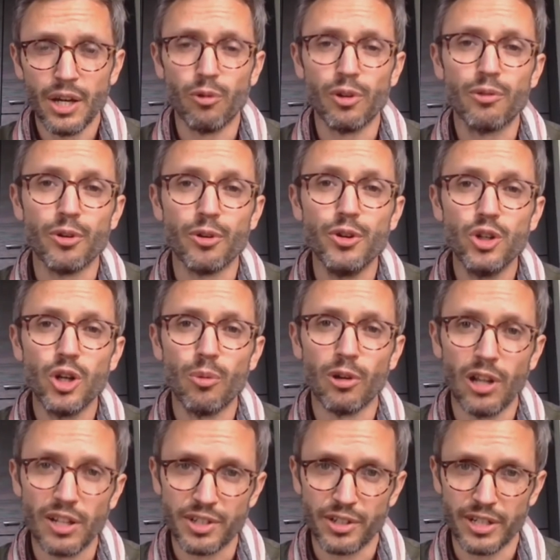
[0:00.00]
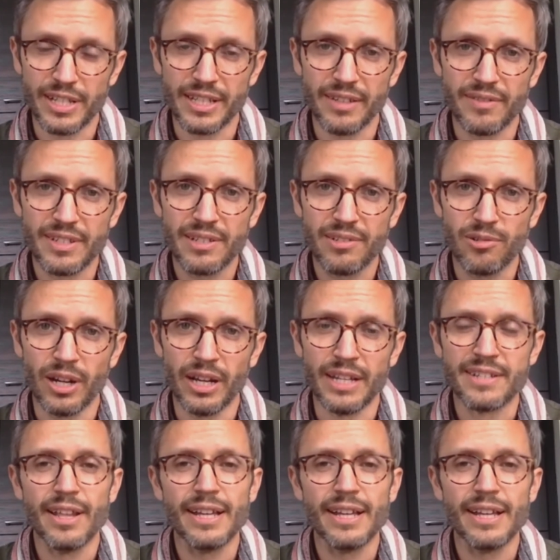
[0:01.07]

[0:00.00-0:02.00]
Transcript: with renewable alternatives, right?